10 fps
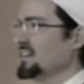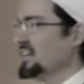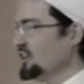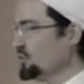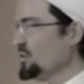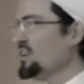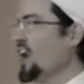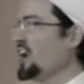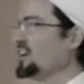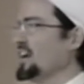And here we
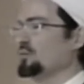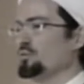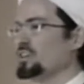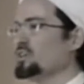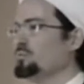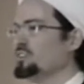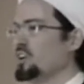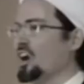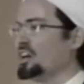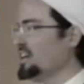are, and we're going to be
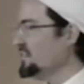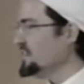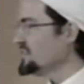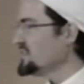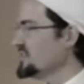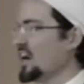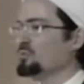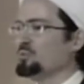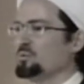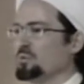gone, and these
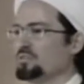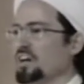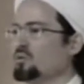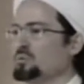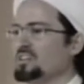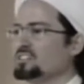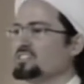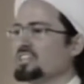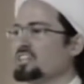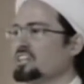young people, they'll be
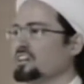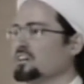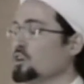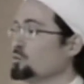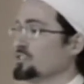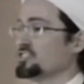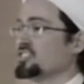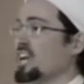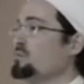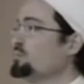sitting here with the
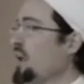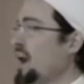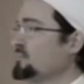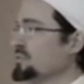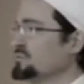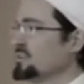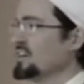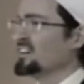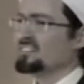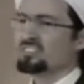same problems,
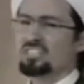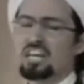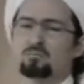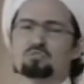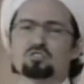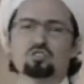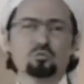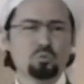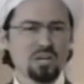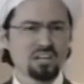the same
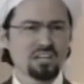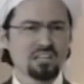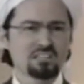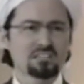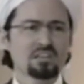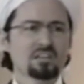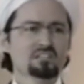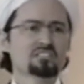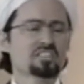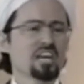stupidities,
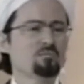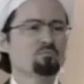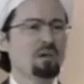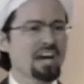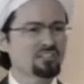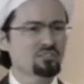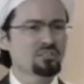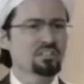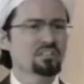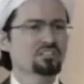the same
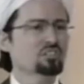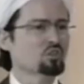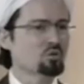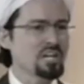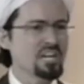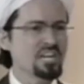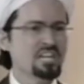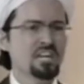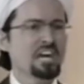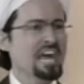miserliness,
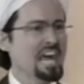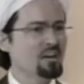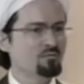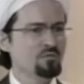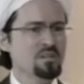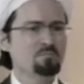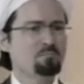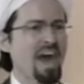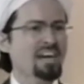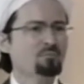greed, envy,
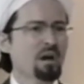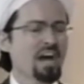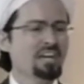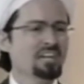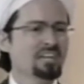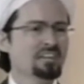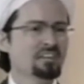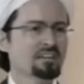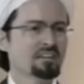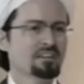
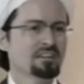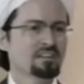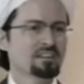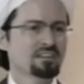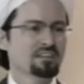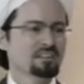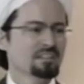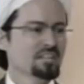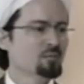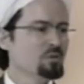backbiting,
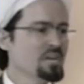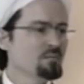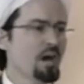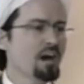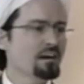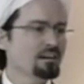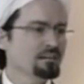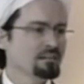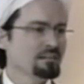namima,